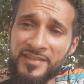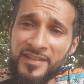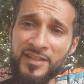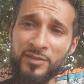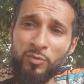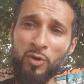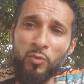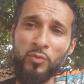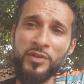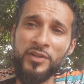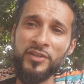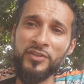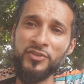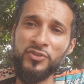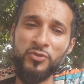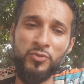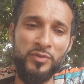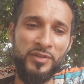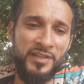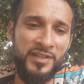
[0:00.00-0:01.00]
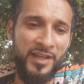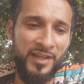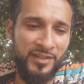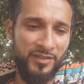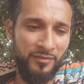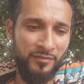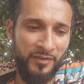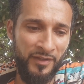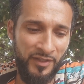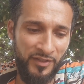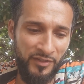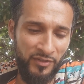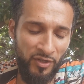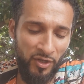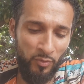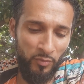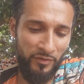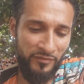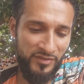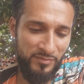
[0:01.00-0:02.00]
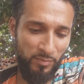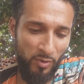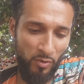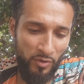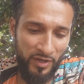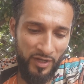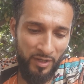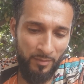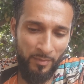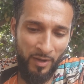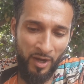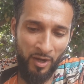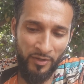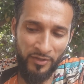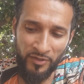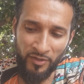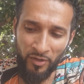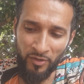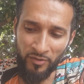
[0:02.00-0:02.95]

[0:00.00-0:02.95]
see what we can do at the end of it. You know, we've spoken about, you